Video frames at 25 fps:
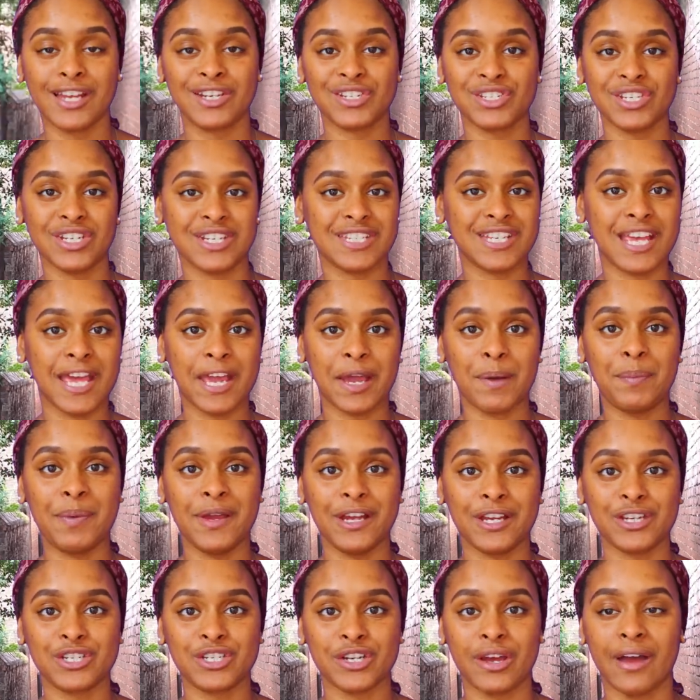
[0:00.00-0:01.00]
and she'd take a
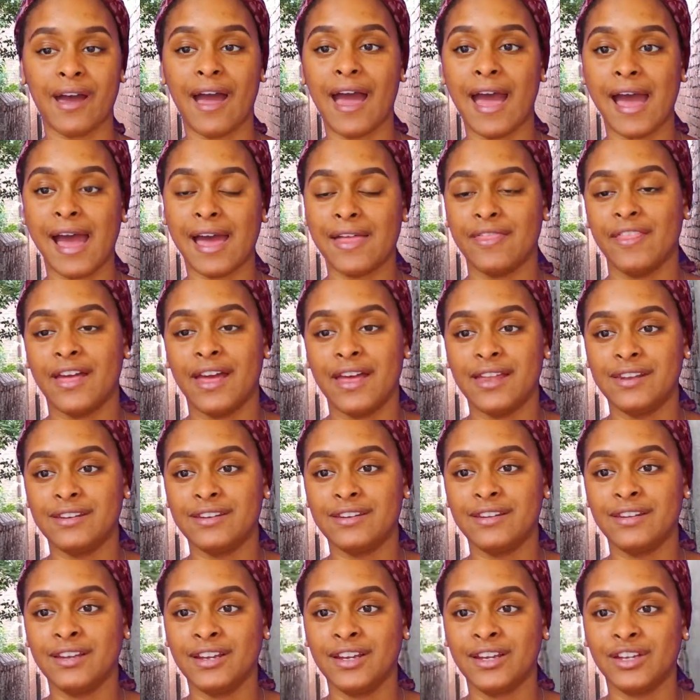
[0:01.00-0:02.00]
picture and
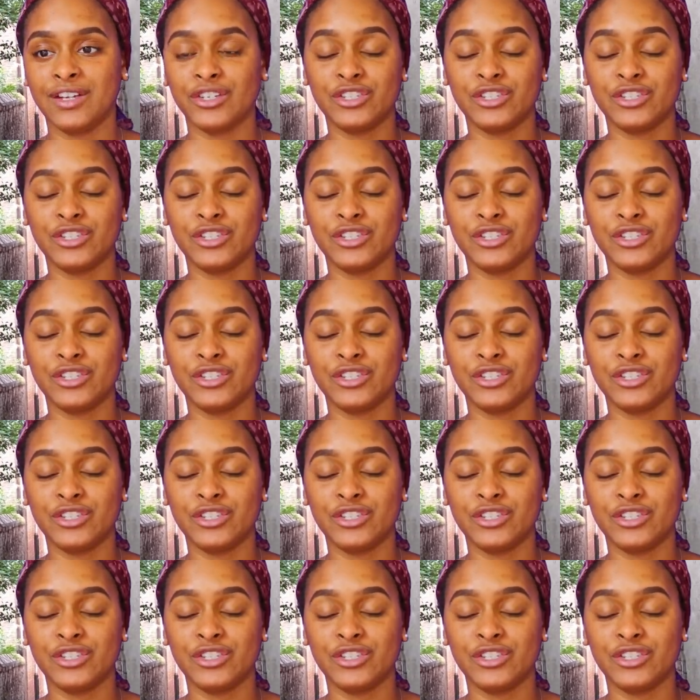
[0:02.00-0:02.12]
then